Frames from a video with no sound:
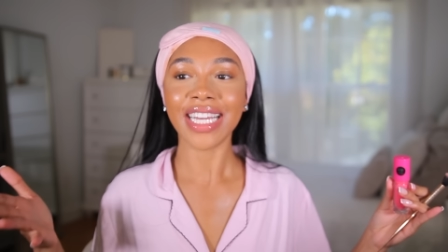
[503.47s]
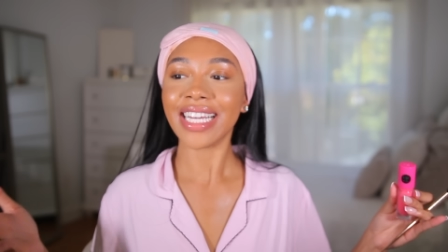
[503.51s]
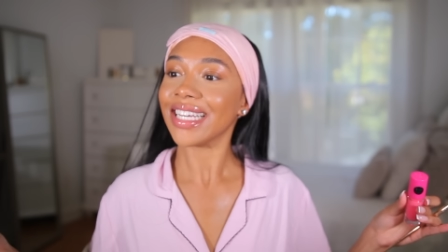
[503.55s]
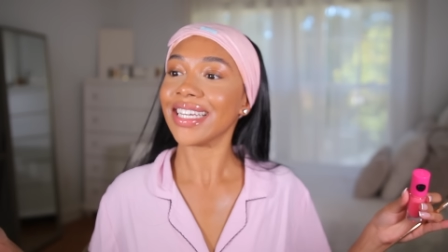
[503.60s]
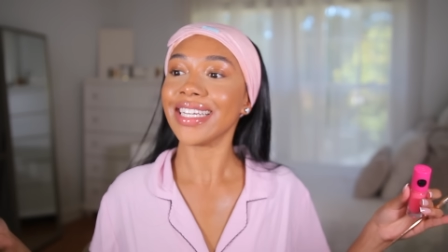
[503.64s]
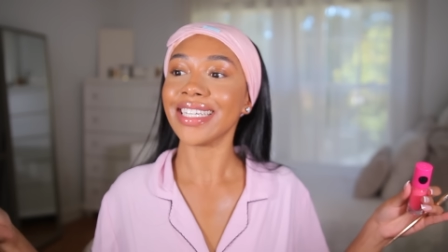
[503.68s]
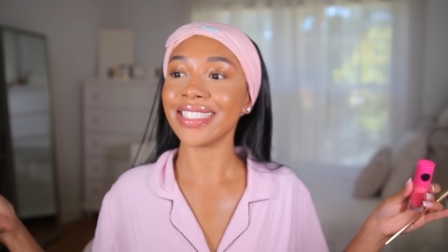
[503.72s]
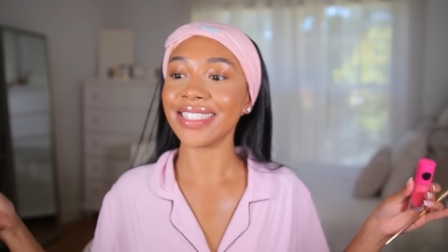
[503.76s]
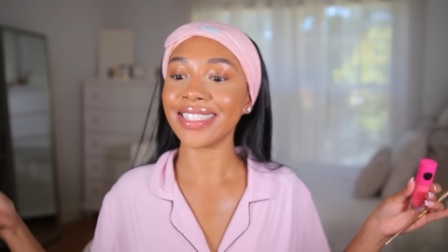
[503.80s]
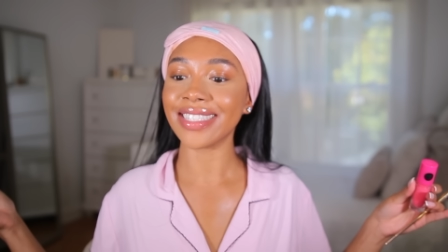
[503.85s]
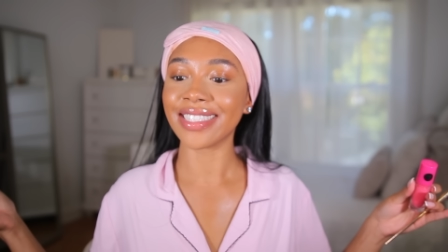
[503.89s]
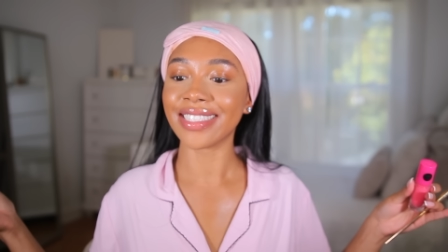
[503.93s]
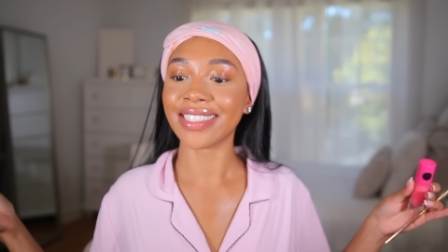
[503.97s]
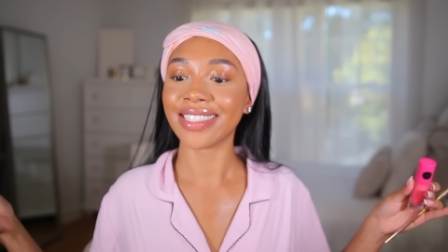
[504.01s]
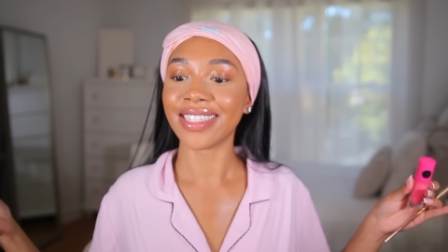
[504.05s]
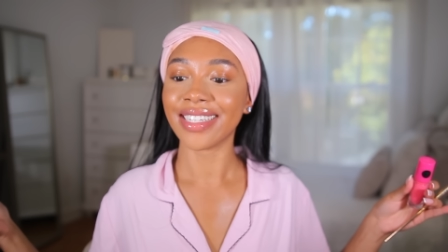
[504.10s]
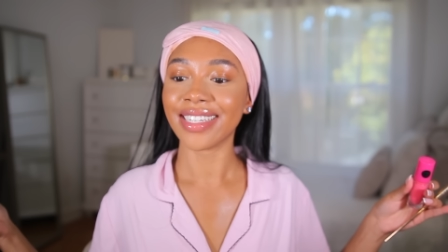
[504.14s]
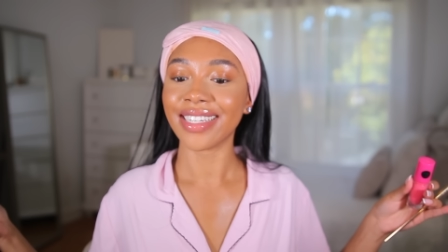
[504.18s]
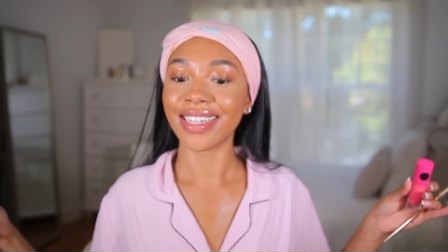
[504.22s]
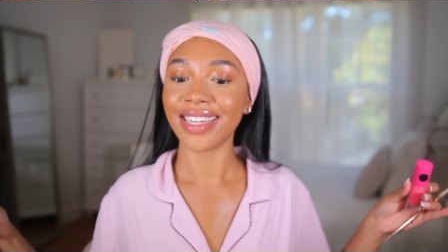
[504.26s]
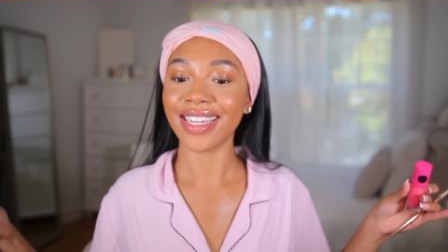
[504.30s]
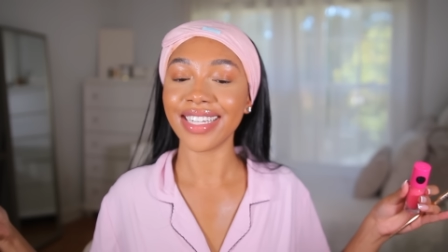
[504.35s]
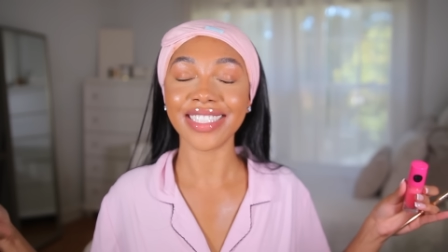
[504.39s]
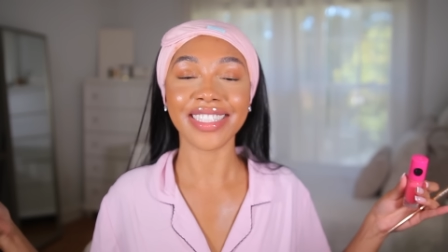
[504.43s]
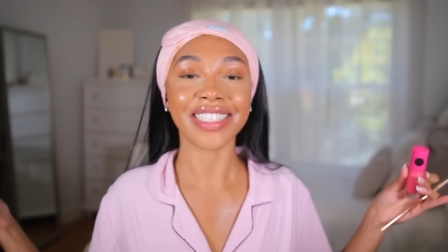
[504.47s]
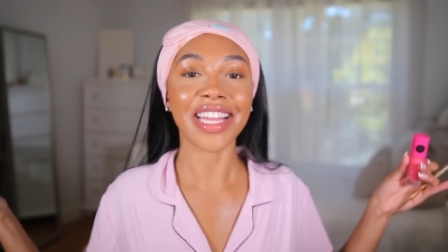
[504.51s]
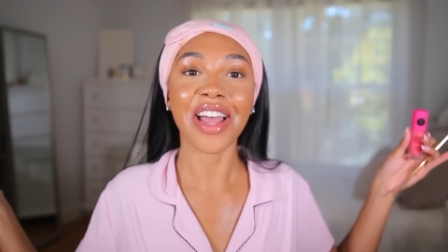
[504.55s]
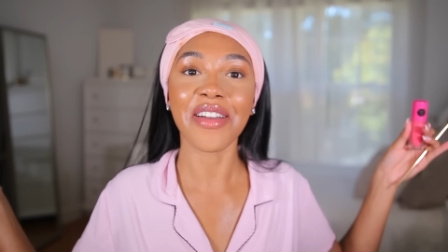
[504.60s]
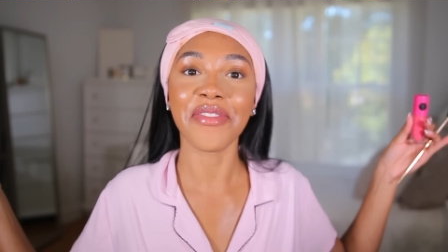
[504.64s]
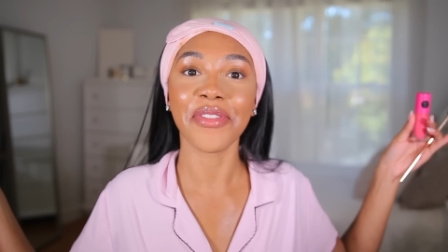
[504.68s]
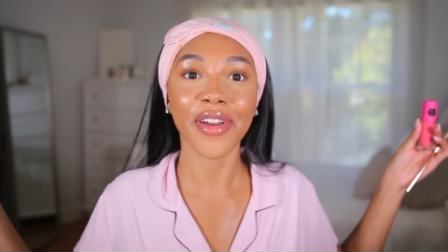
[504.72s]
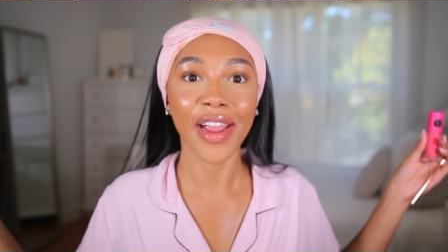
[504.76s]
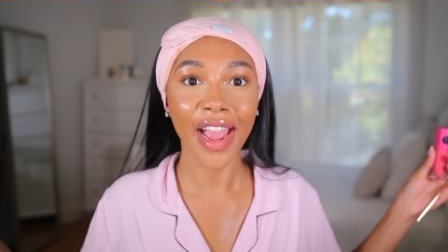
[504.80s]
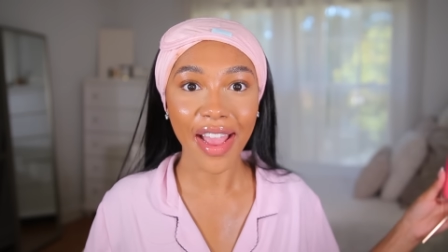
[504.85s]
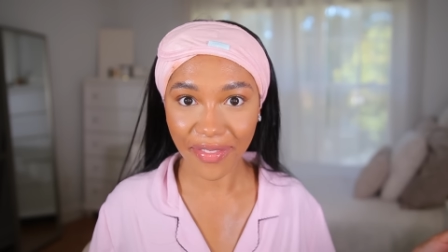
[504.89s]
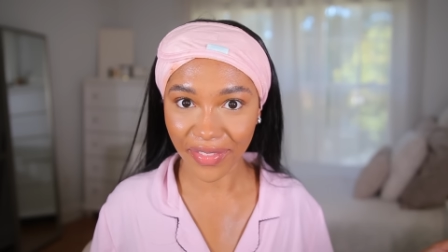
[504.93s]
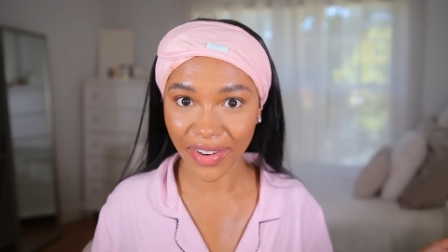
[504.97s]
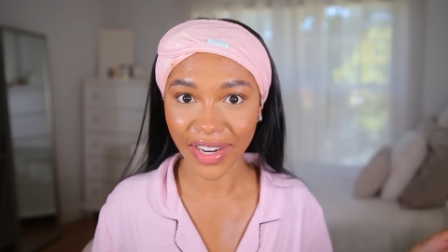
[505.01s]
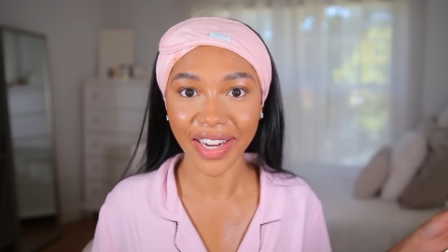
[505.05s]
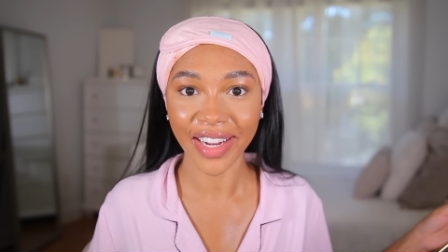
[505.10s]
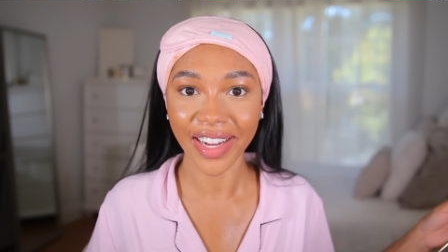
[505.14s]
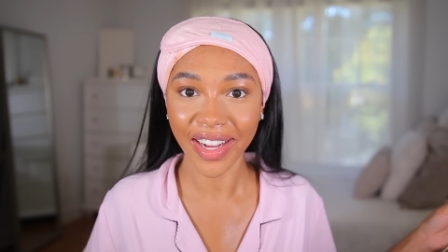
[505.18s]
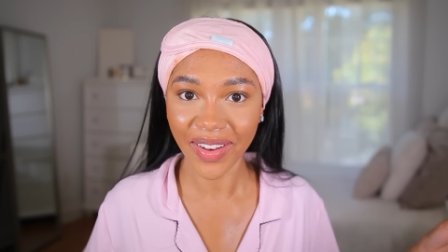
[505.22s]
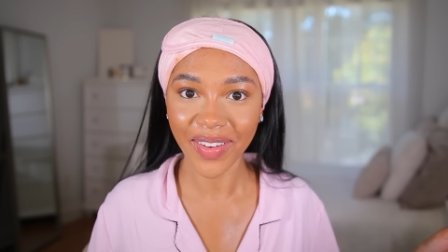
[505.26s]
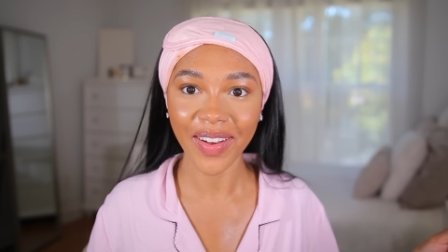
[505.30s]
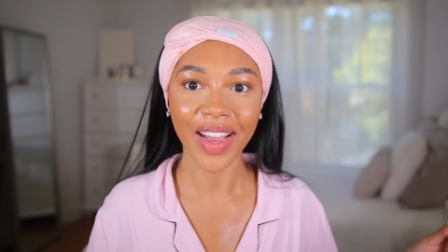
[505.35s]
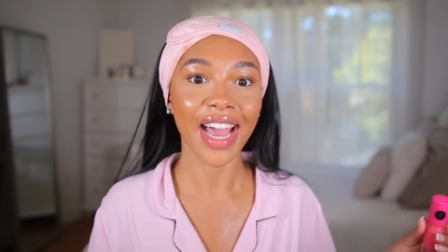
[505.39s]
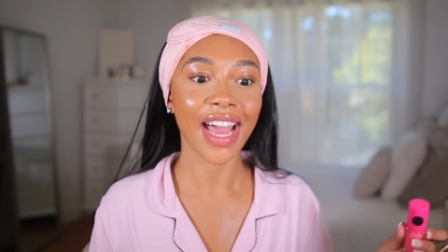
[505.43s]
is it's not
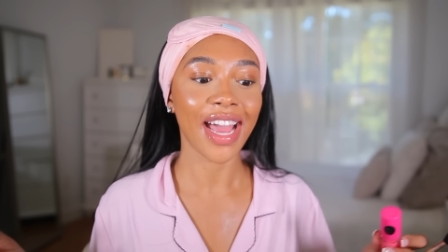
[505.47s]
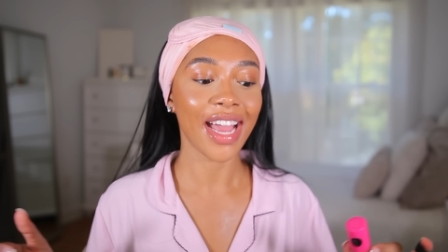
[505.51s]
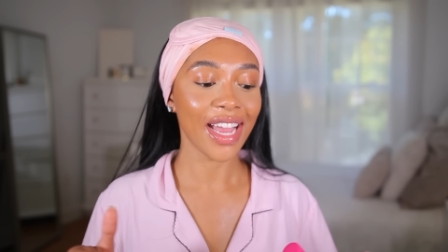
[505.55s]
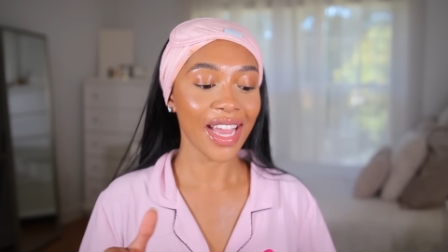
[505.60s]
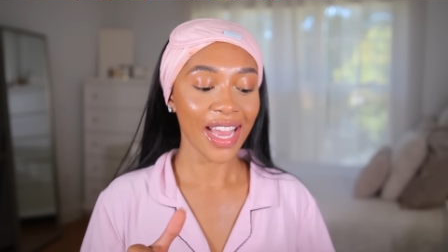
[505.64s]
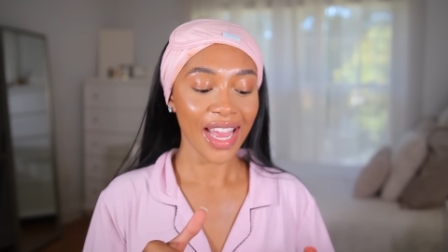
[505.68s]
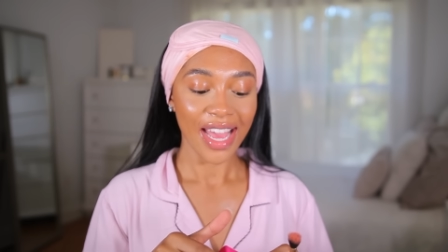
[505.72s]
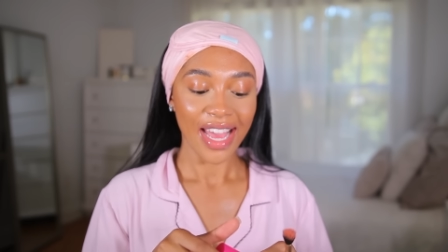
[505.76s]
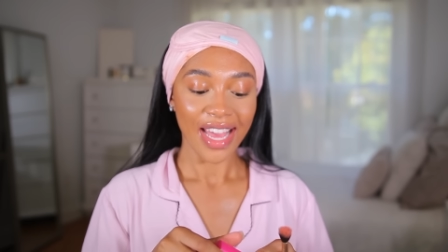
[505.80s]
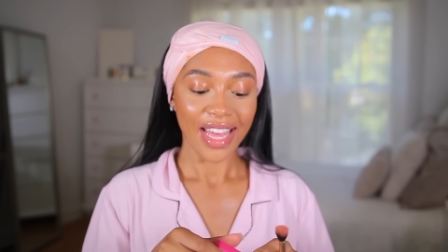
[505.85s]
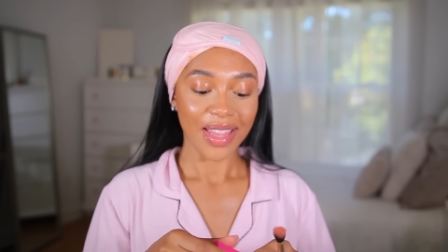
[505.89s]
forever. Okay.